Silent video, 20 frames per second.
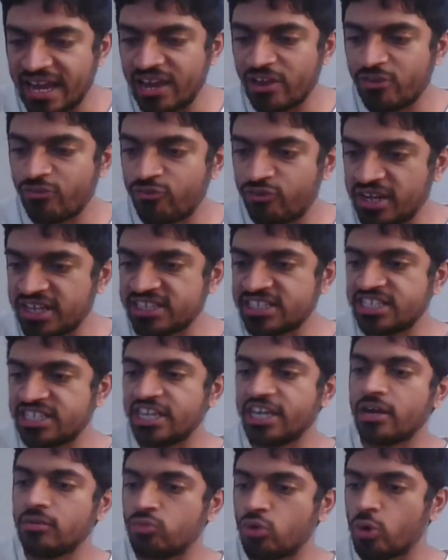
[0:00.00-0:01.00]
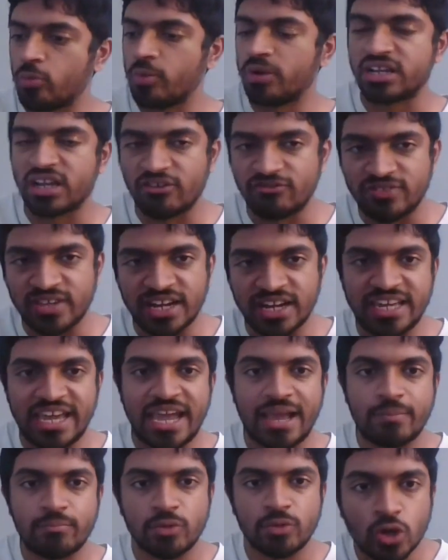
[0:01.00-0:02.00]
every single moment of that
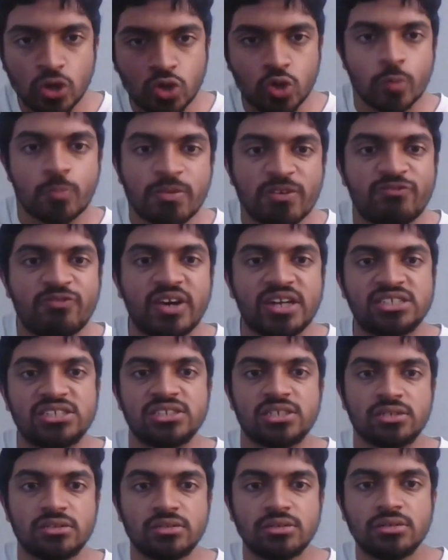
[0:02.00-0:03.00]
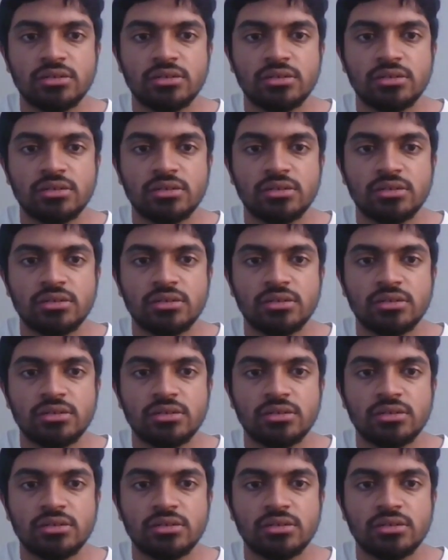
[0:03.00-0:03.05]
game to perfection.